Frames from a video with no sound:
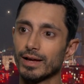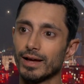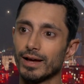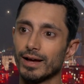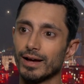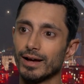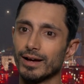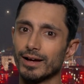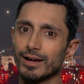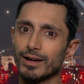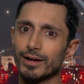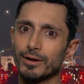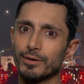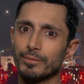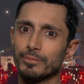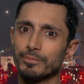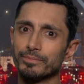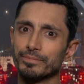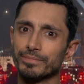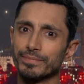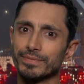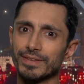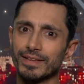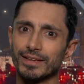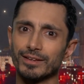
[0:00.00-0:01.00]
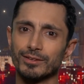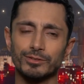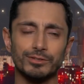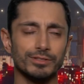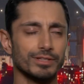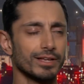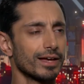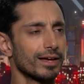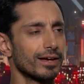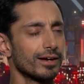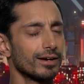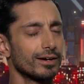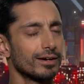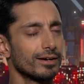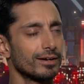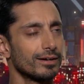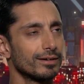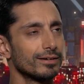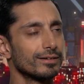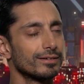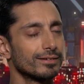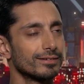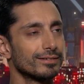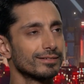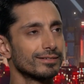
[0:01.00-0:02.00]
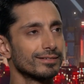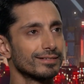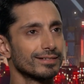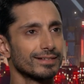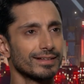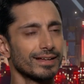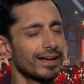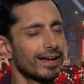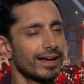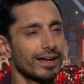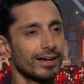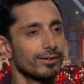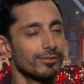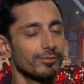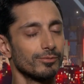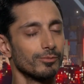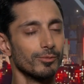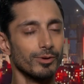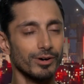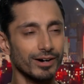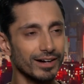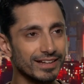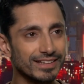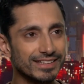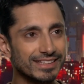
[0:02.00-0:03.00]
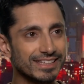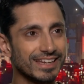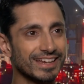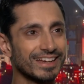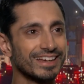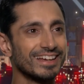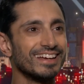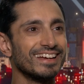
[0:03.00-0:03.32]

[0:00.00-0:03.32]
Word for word: Um, mm-hmm. I was like, "What?"